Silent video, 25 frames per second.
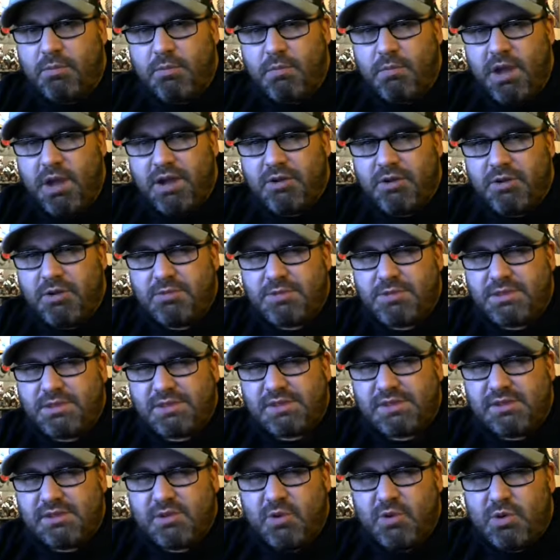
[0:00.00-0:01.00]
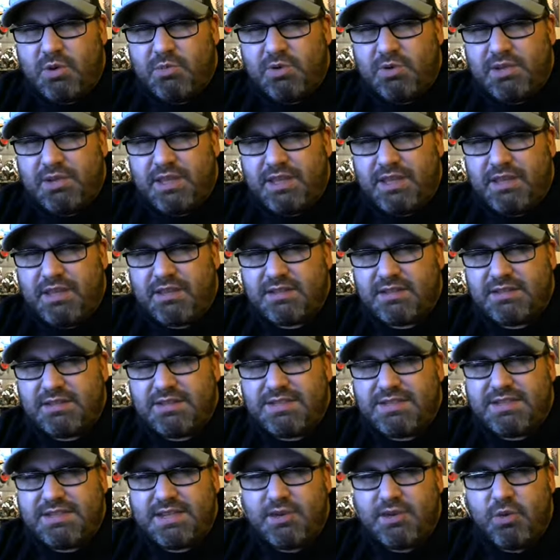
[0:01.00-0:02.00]
my group doesn't normally
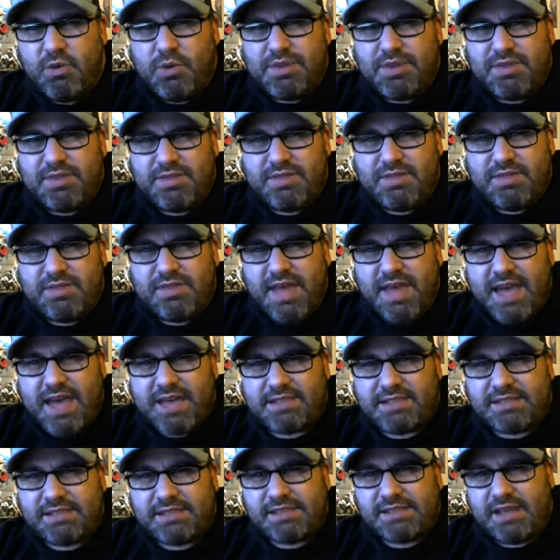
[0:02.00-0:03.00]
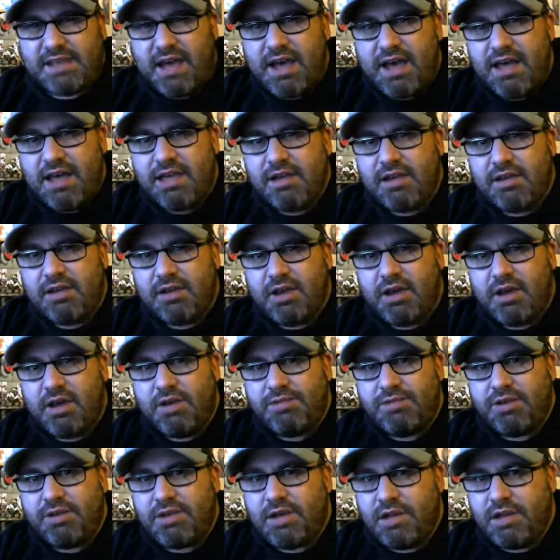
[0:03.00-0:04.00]
deal with that side
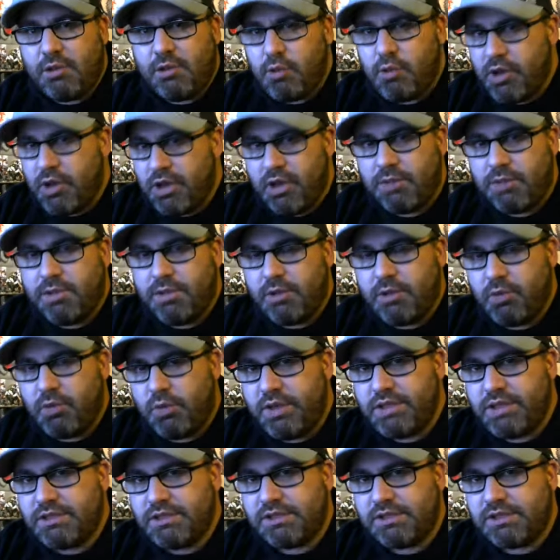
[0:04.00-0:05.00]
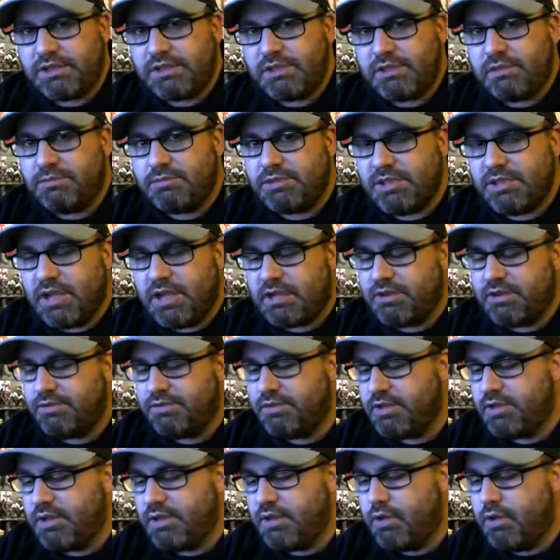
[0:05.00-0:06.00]
of it anyway. I mean, we just
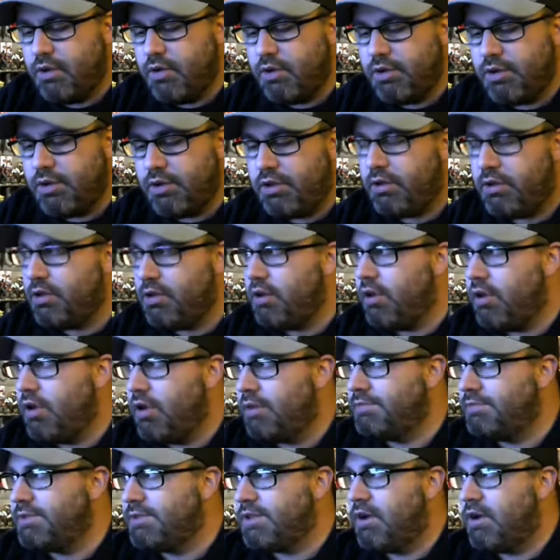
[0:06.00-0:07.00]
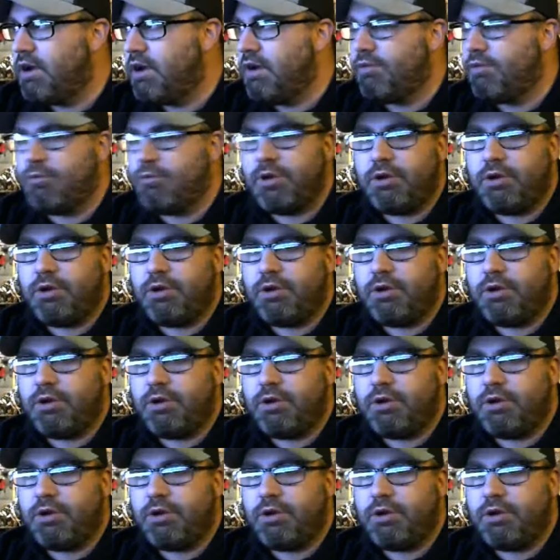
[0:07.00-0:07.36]
objectively go in and observe.